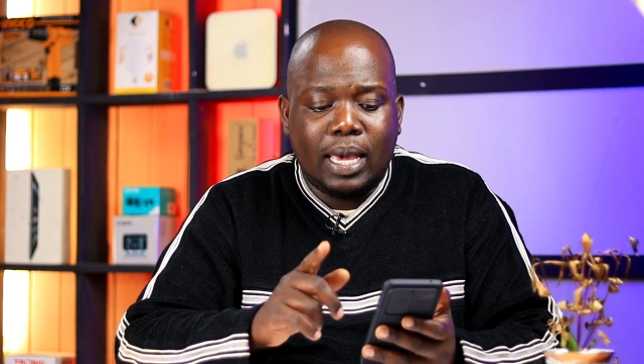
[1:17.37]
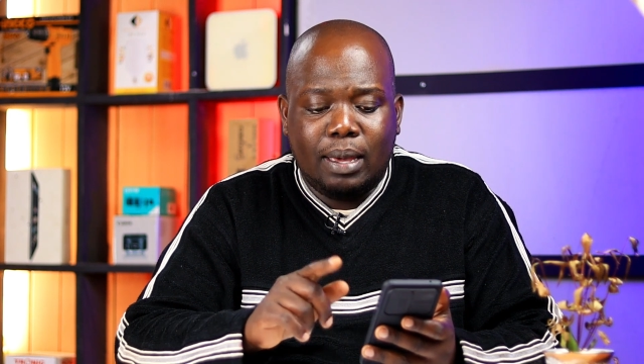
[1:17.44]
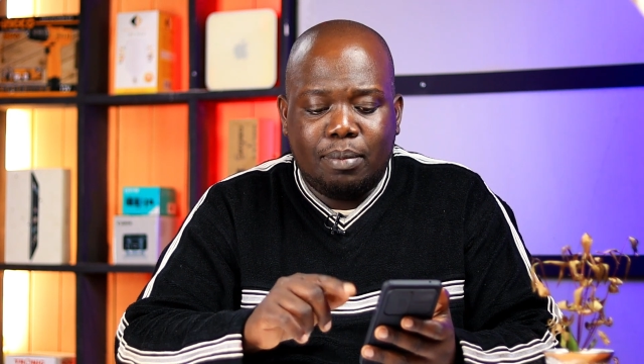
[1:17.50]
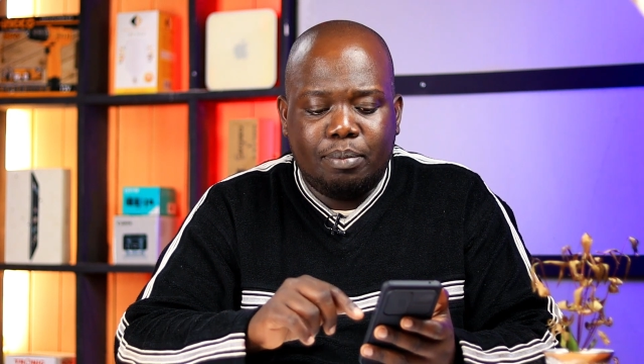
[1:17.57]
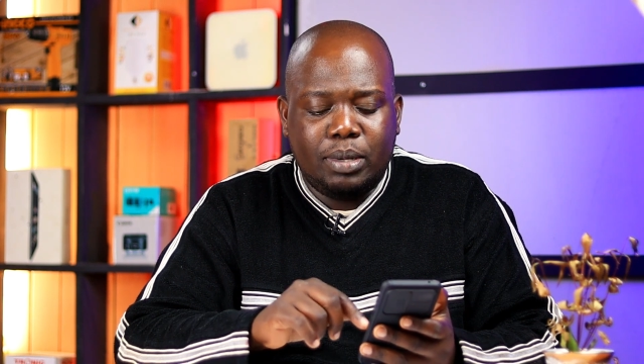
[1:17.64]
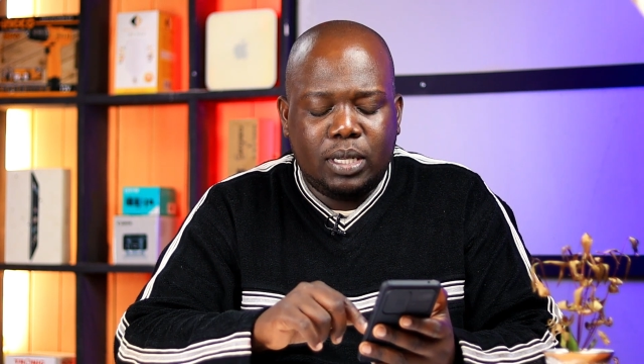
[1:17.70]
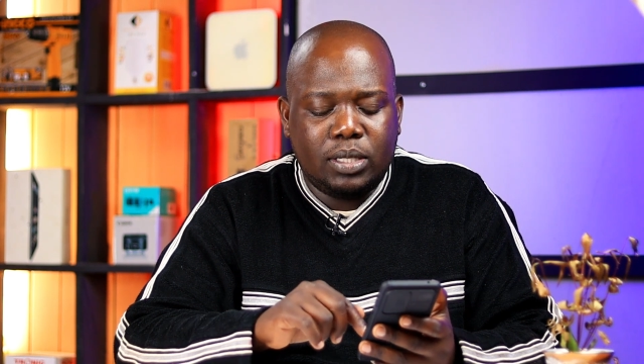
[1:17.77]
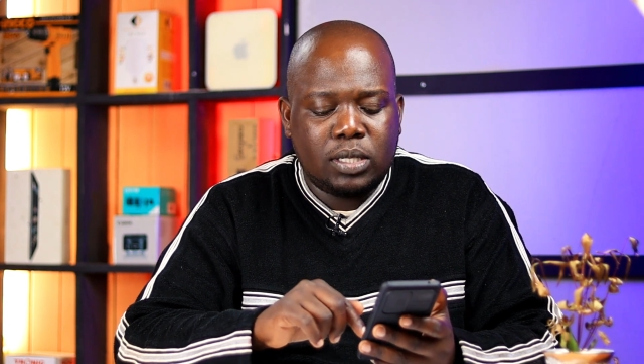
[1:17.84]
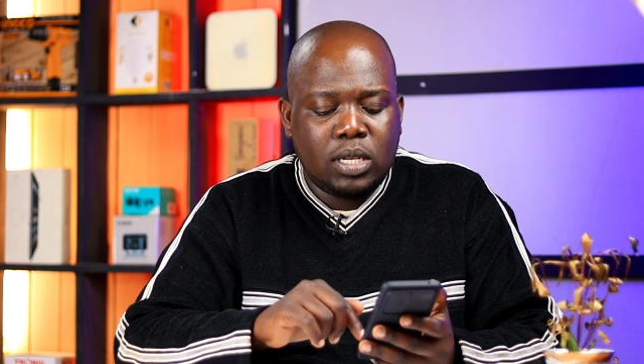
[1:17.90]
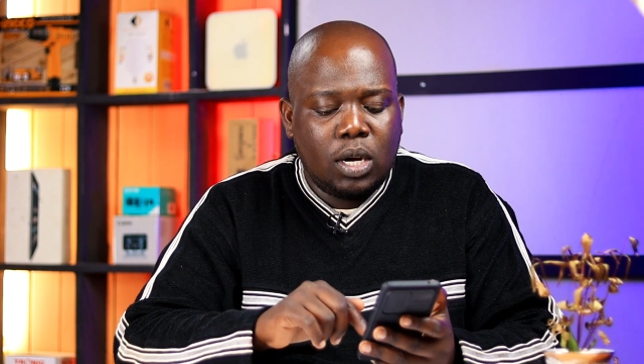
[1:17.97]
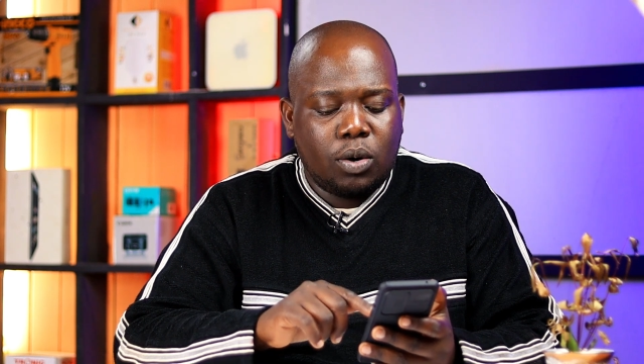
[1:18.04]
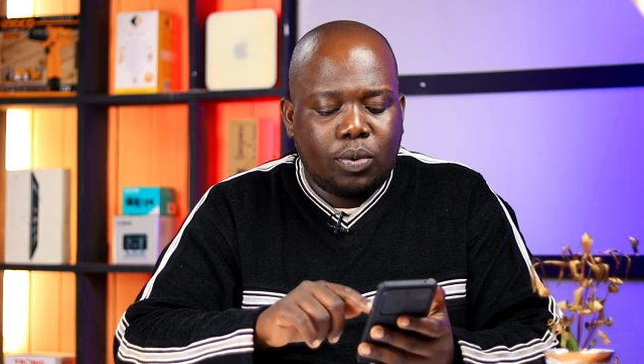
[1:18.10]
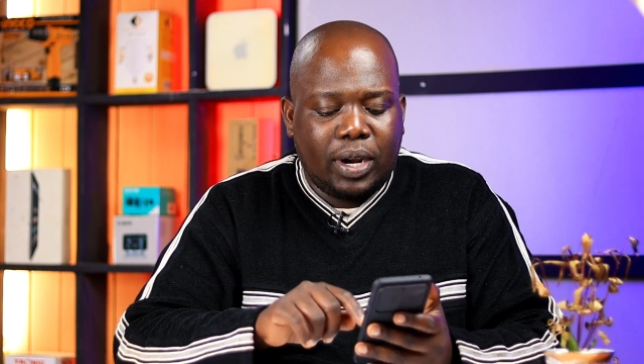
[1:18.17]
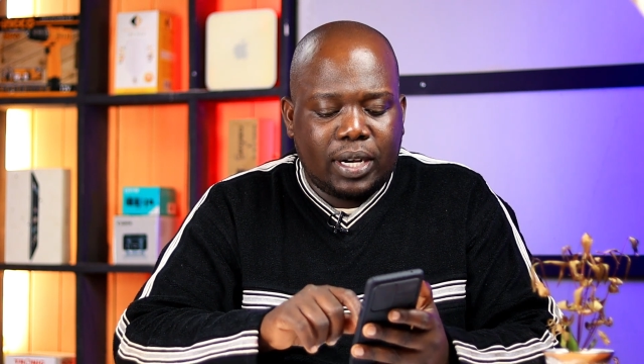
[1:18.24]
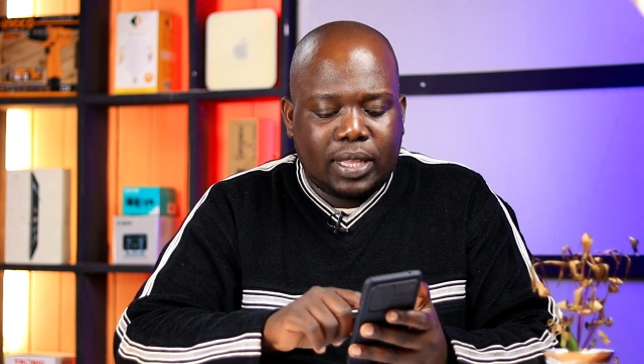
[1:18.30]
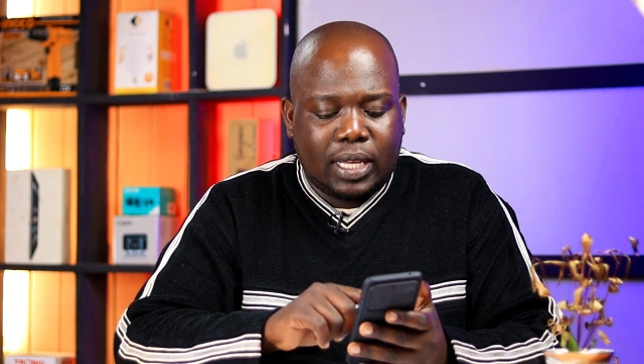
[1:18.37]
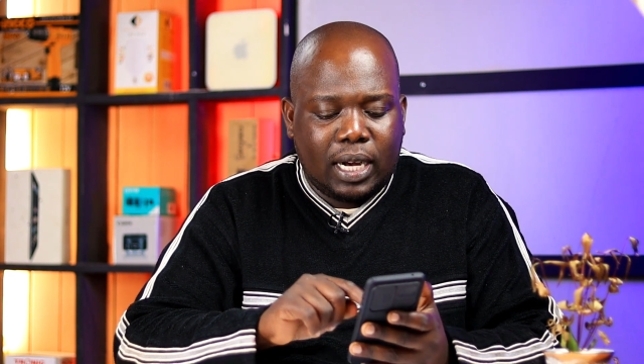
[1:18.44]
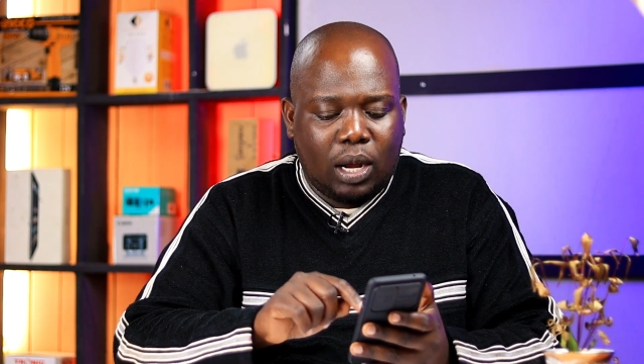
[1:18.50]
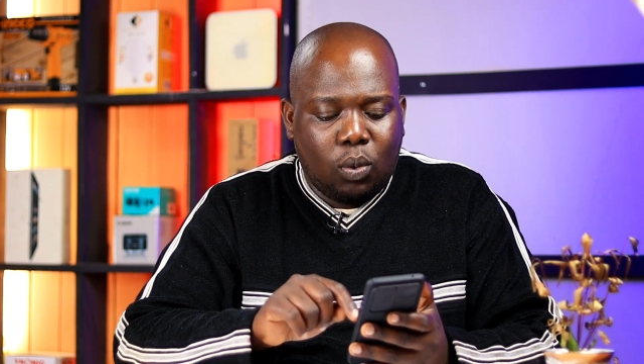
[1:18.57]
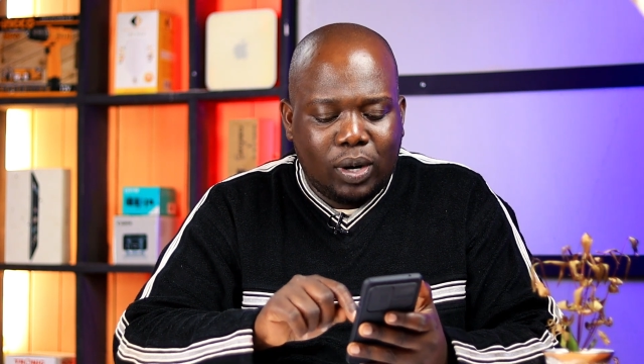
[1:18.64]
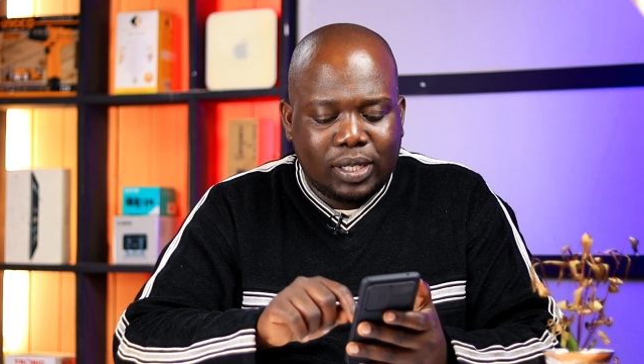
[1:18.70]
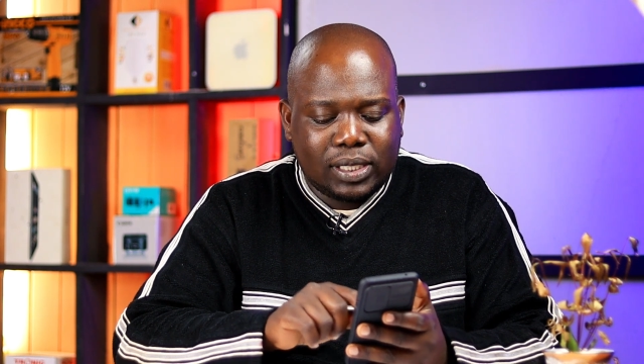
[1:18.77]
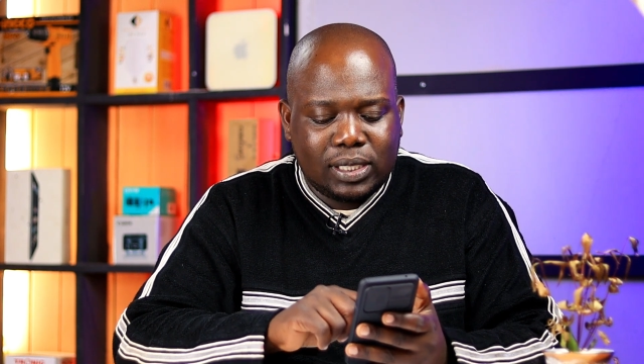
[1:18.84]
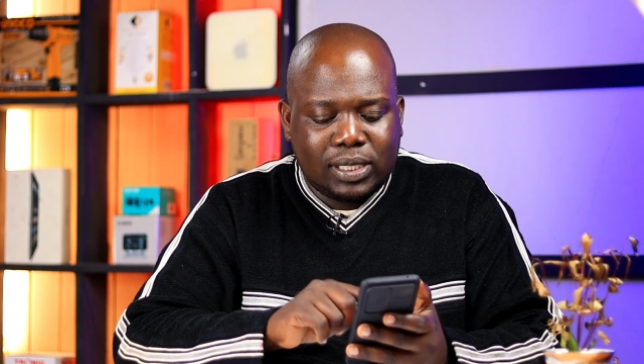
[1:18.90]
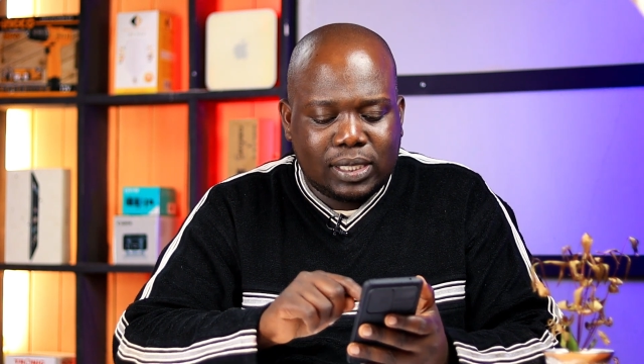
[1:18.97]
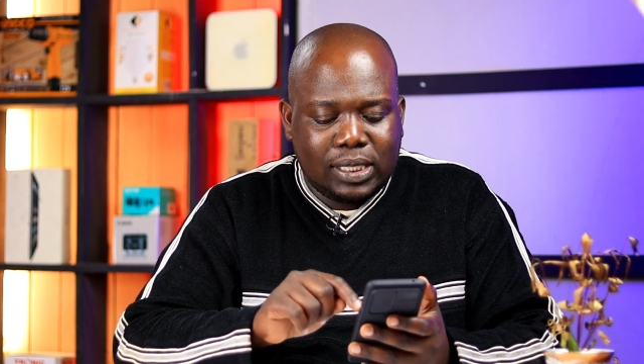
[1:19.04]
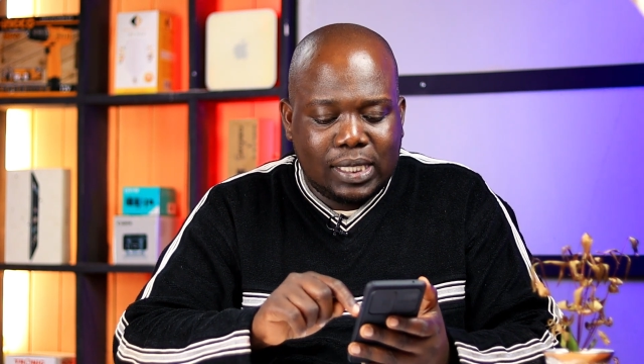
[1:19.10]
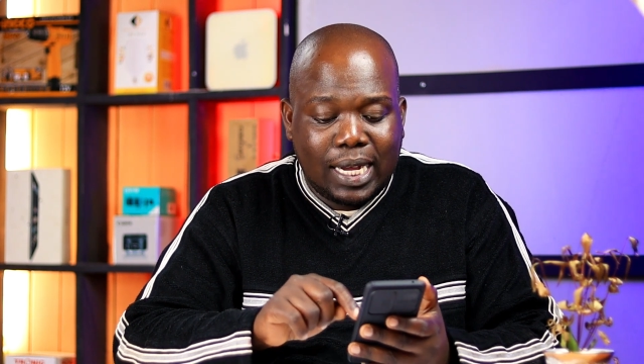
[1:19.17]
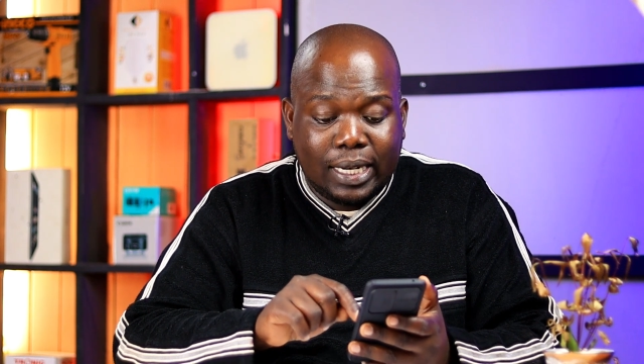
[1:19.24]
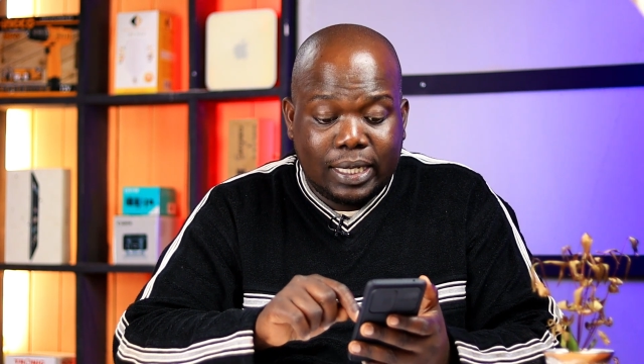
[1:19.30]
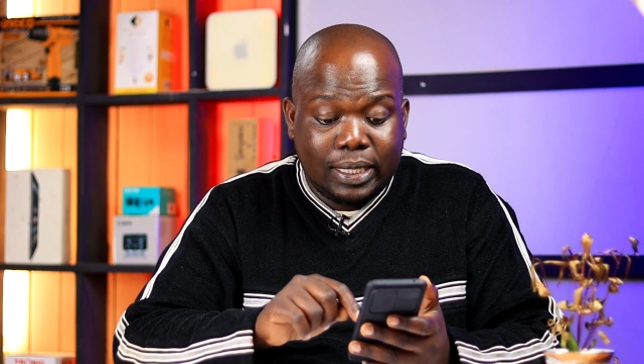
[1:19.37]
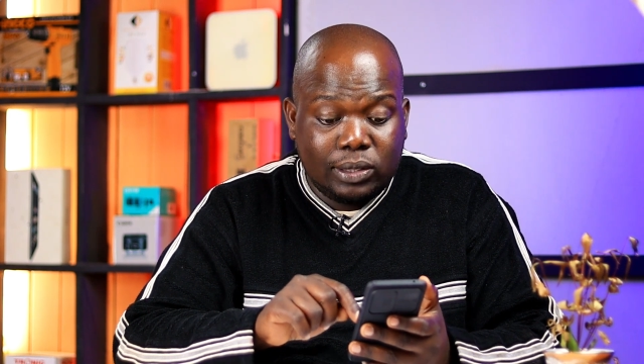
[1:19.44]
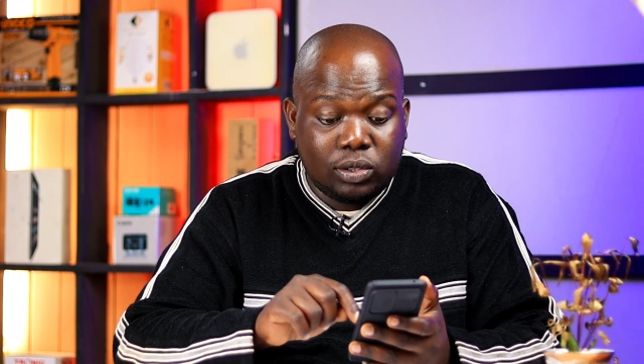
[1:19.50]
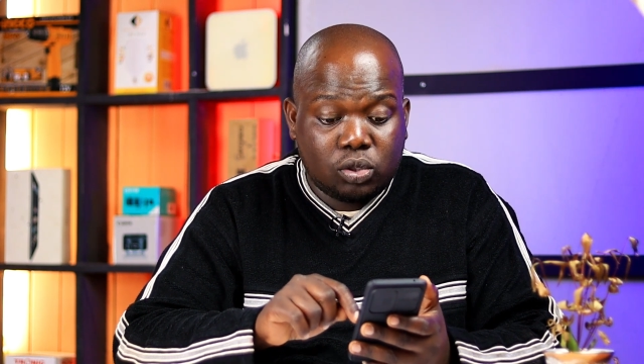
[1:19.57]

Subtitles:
MBs right there. Now once it's done